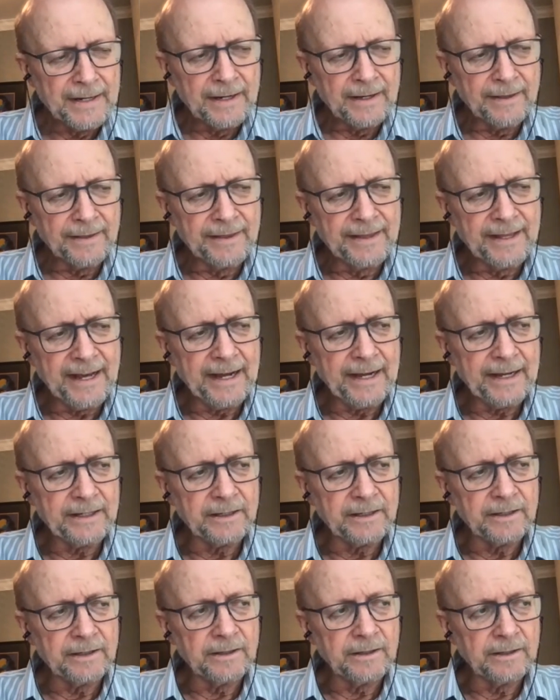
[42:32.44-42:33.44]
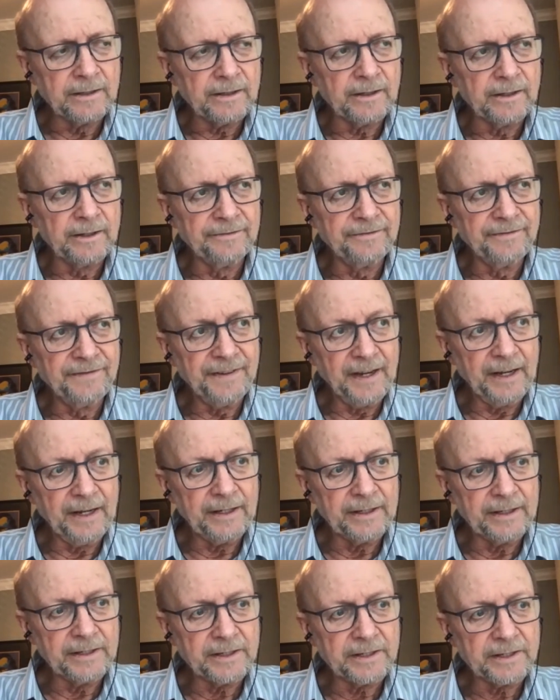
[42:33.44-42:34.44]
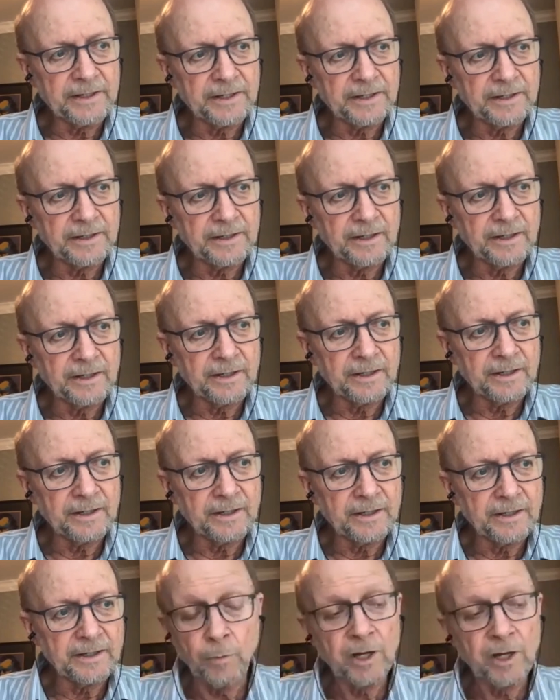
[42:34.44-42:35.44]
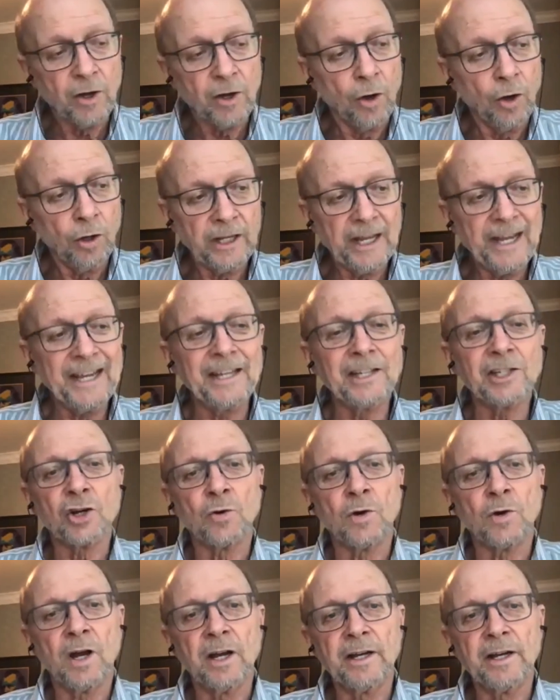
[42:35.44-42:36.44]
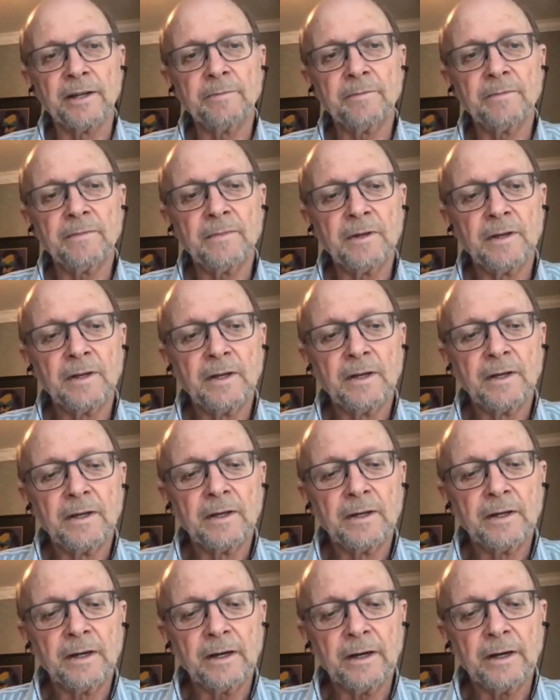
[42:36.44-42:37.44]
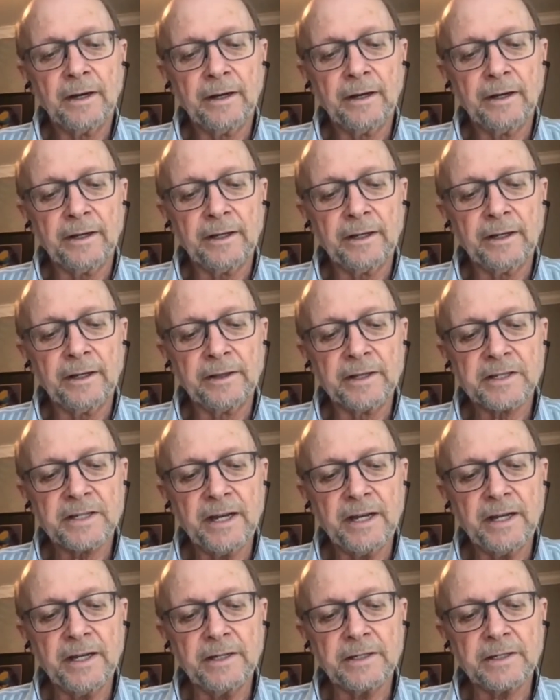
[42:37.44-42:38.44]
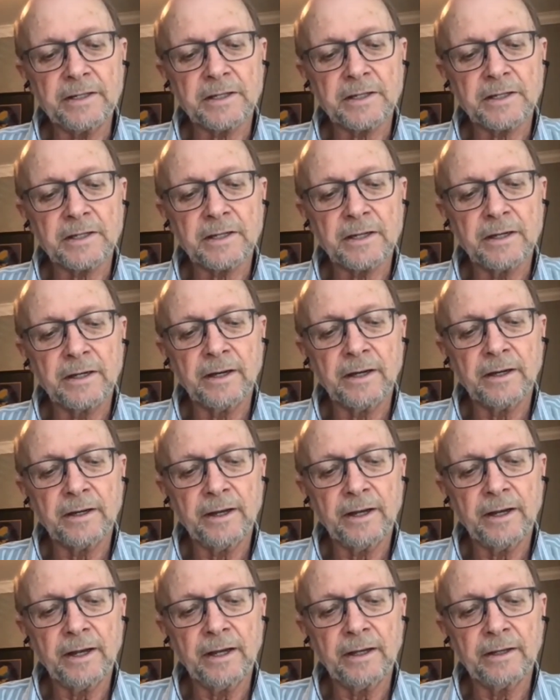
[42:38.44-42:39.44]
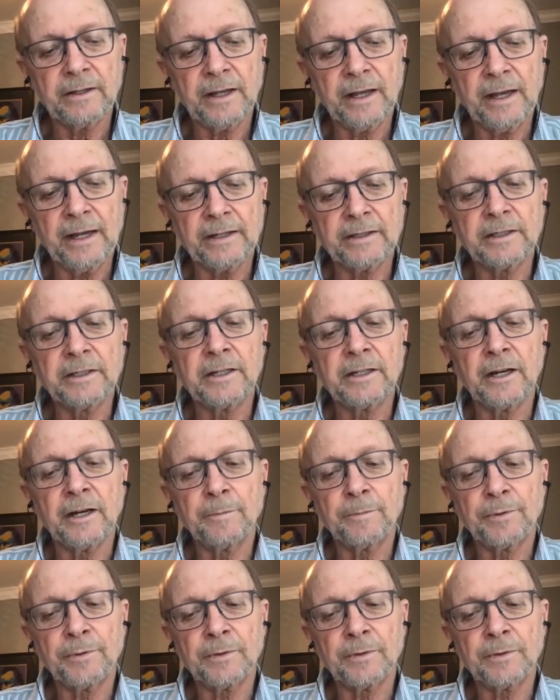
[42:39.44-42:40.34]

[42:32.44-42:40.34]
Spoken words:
That event, what we call hate crime in the States, ended up